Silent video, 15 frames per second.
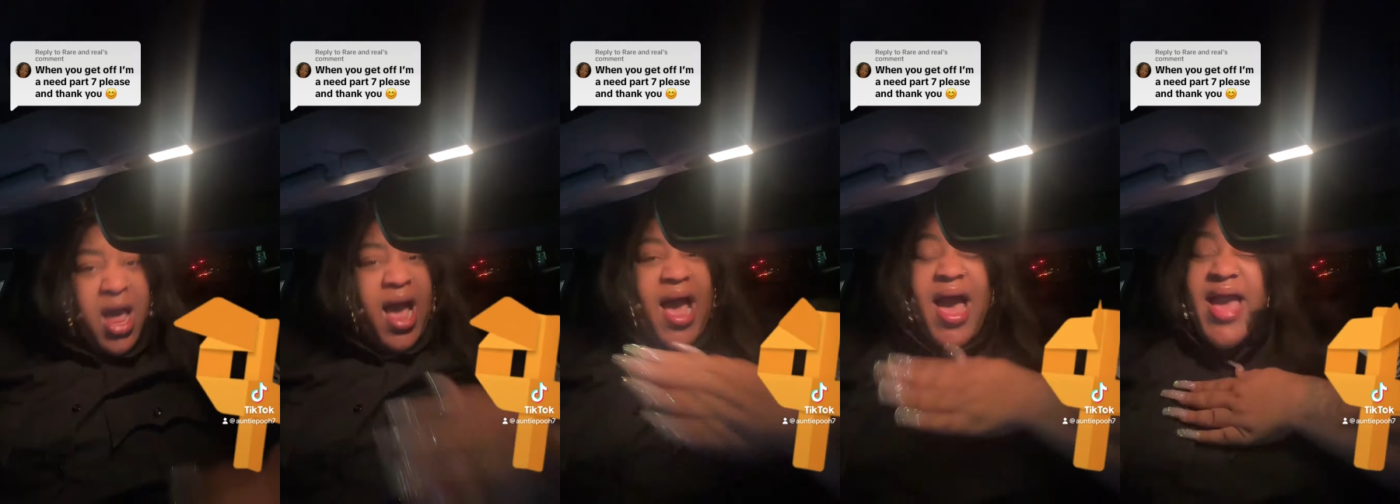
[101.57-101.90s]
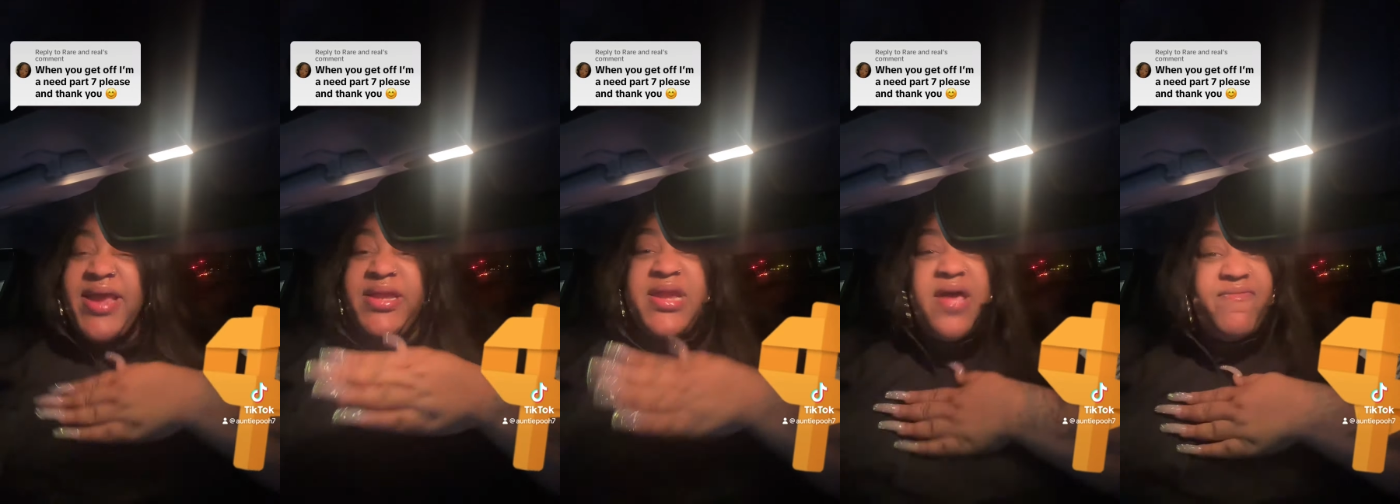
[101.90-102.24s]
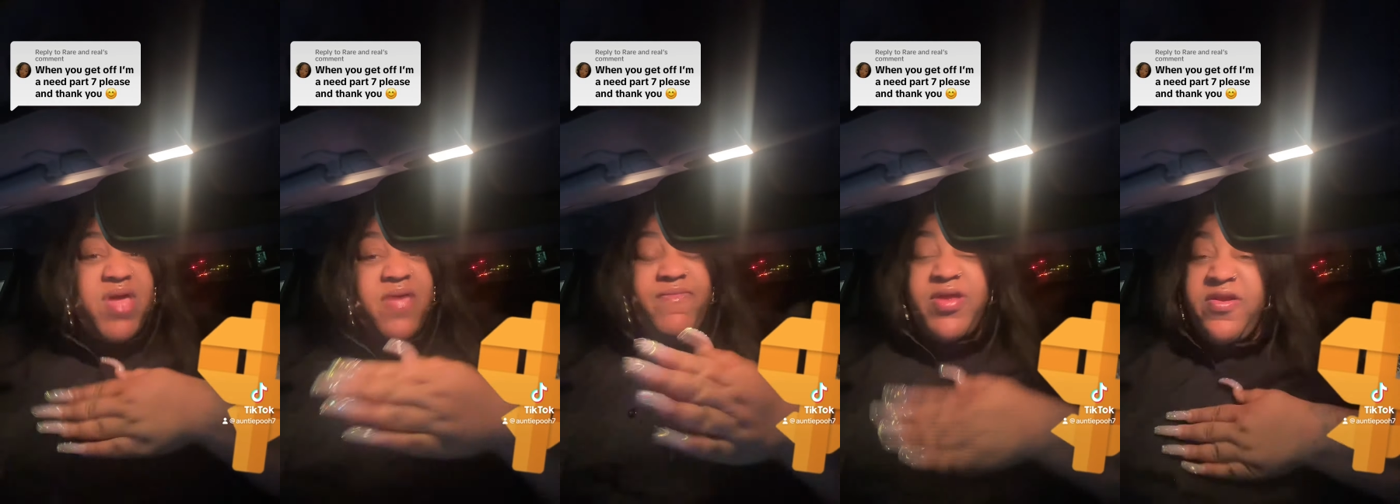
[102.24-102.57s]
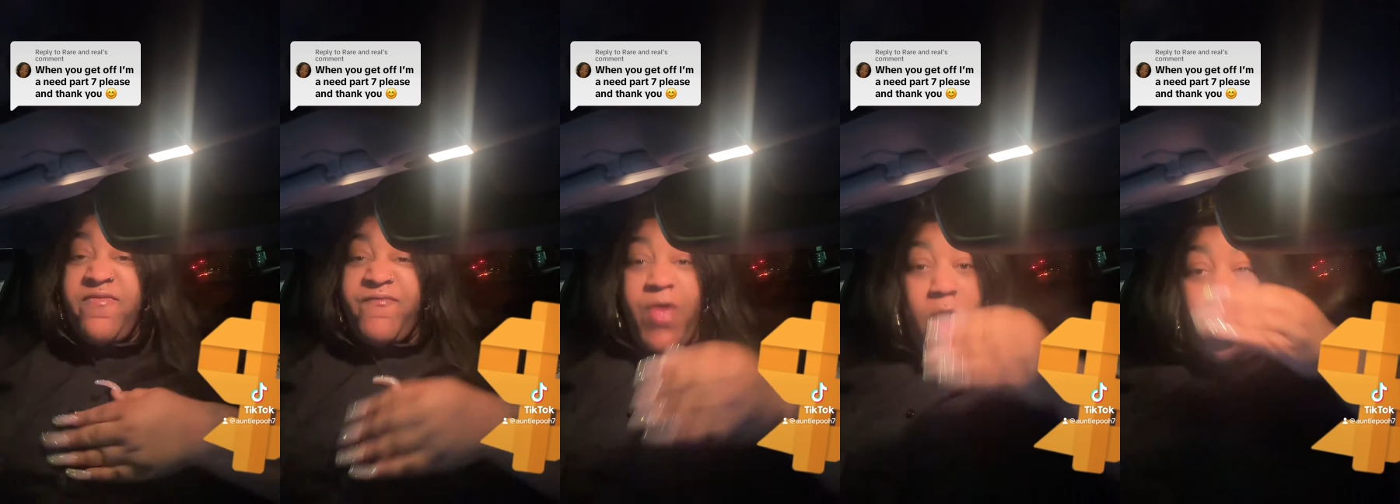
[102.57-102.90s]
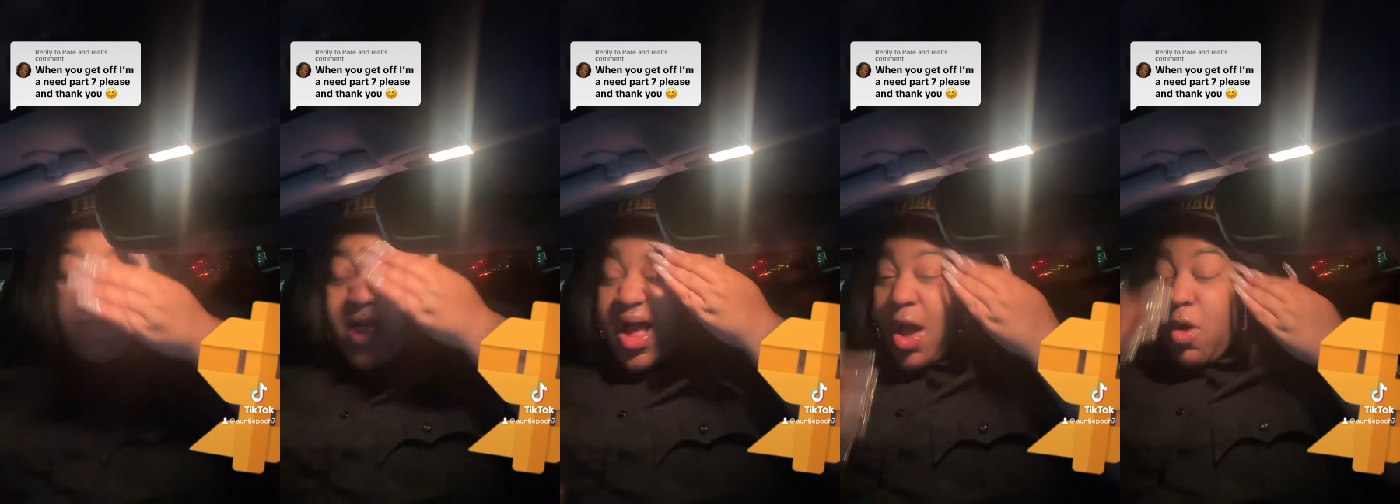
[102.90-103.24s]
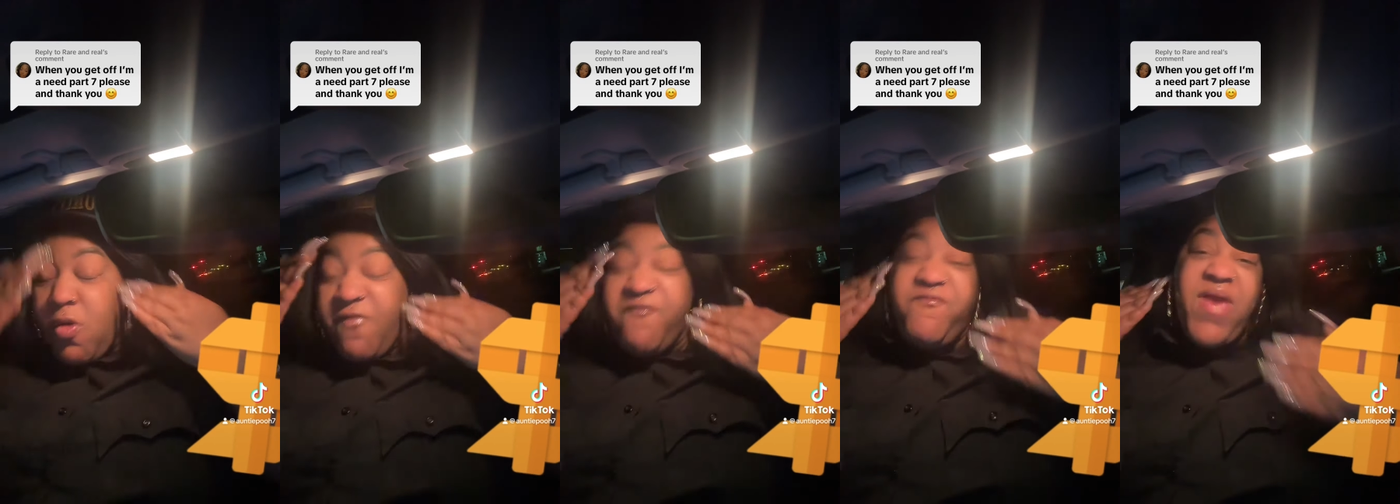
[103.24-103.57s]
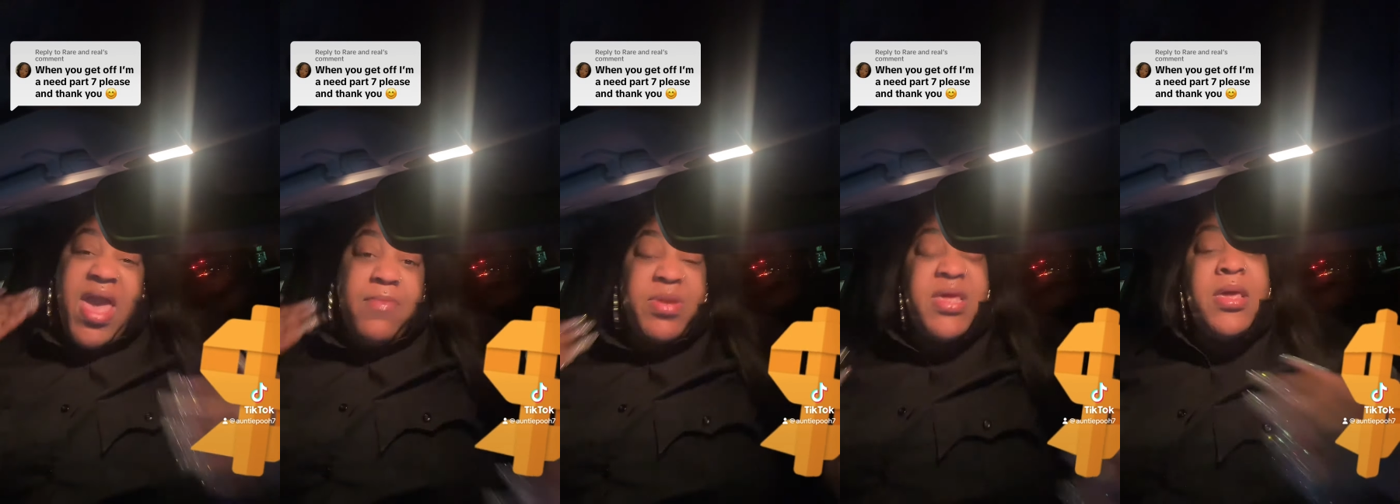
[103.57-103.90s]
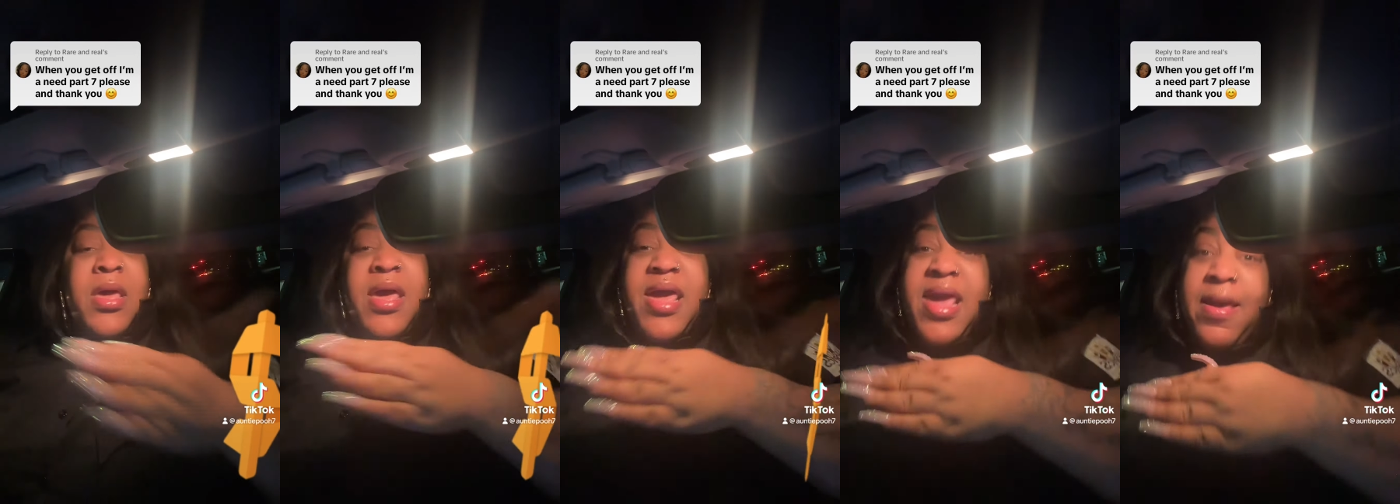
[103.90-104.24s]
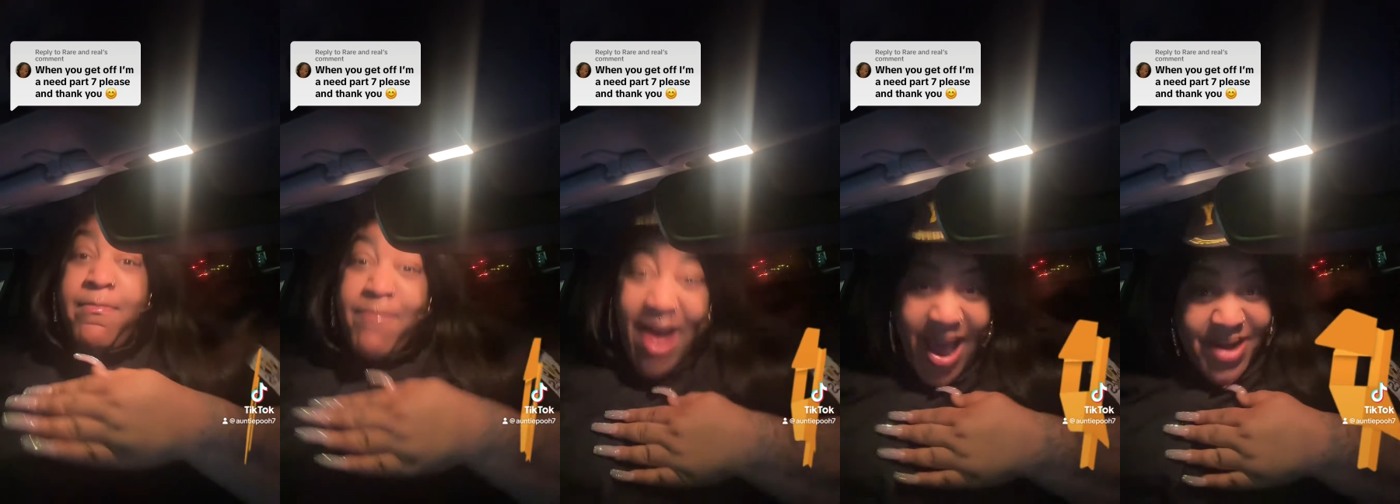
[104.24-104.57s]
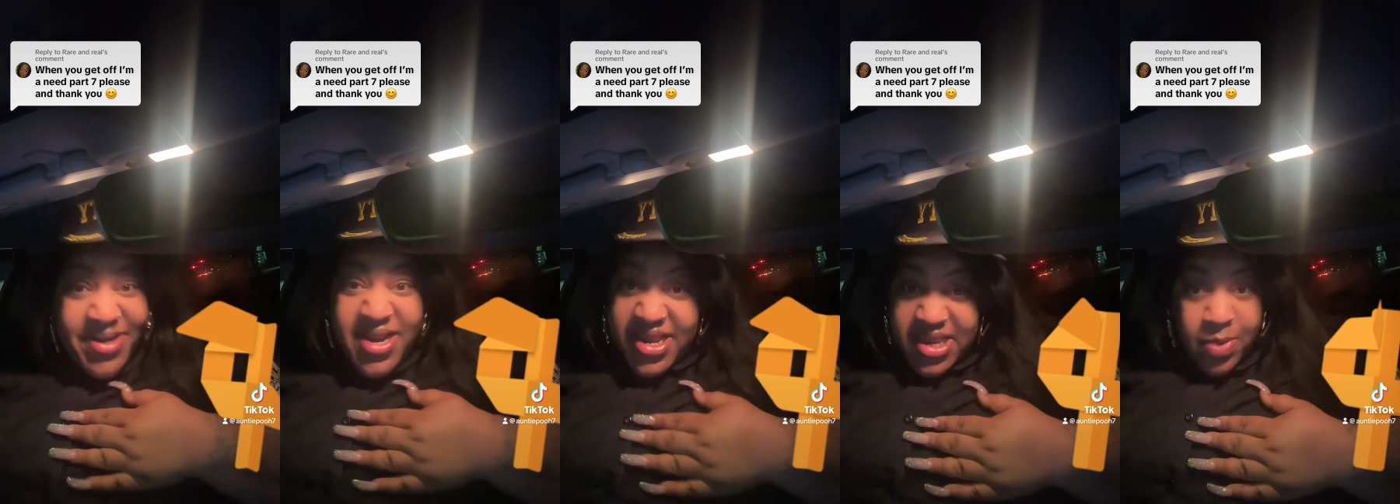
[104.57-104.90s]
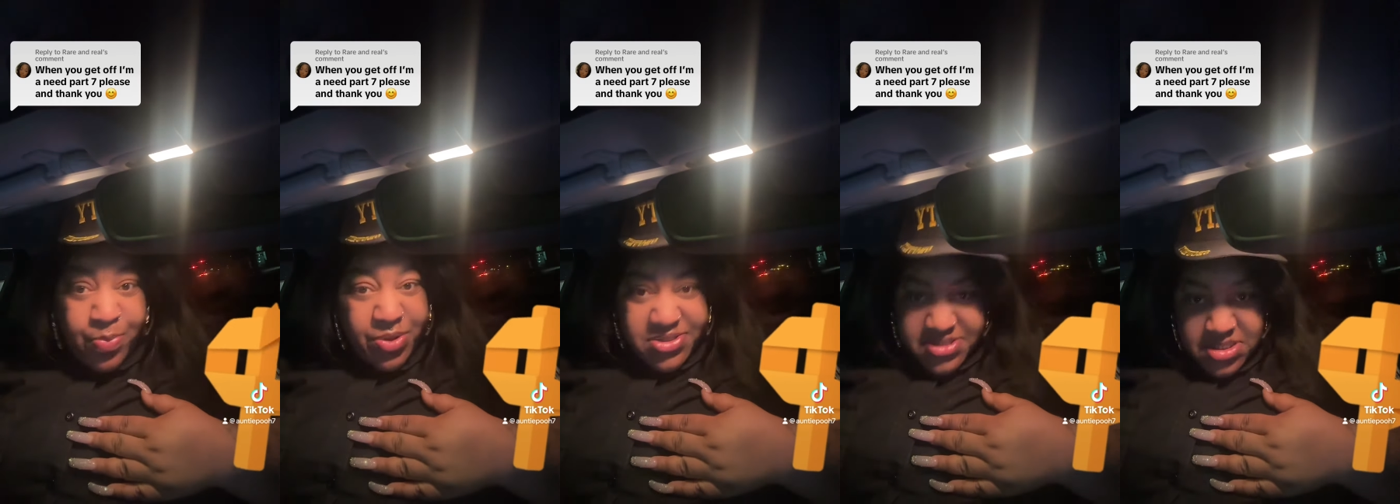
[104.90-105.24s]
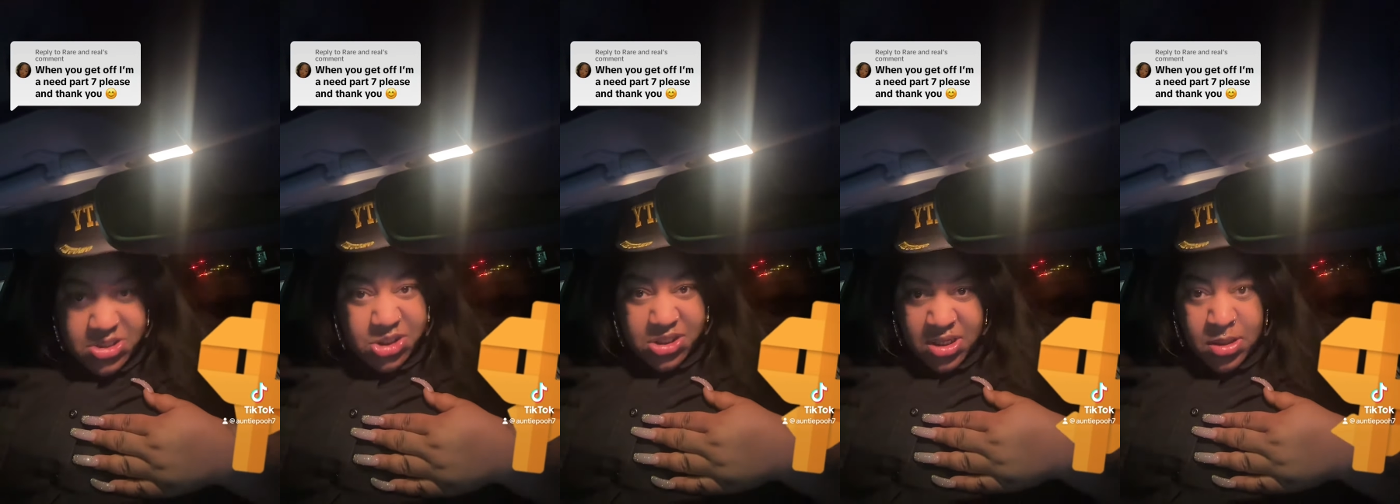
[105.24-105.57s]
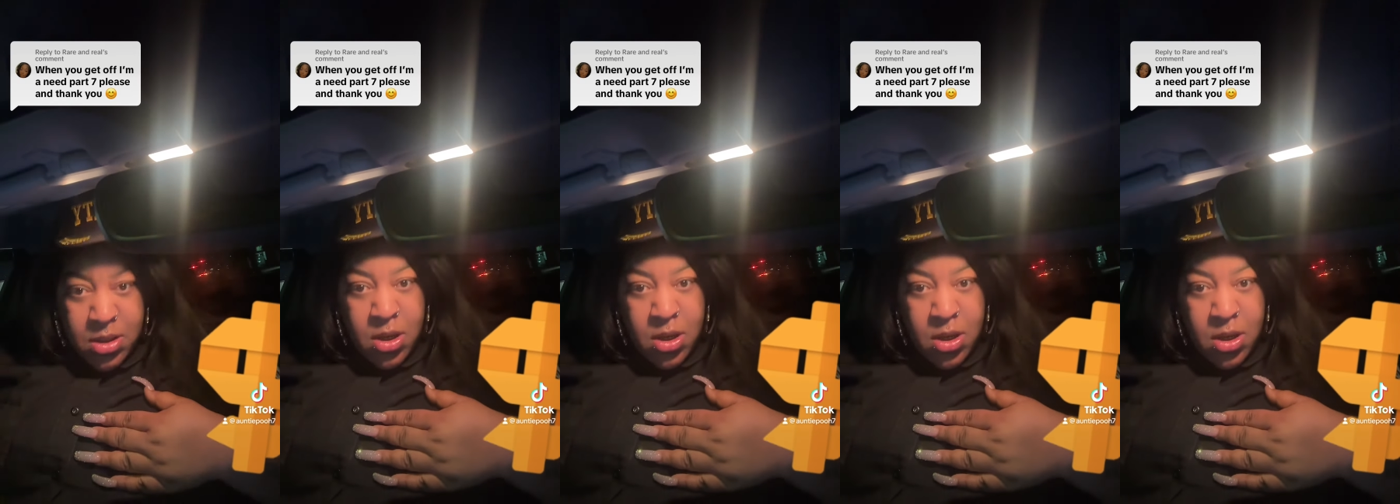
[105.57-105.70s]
I ain't never even involved my own family in my dick and pussy shit.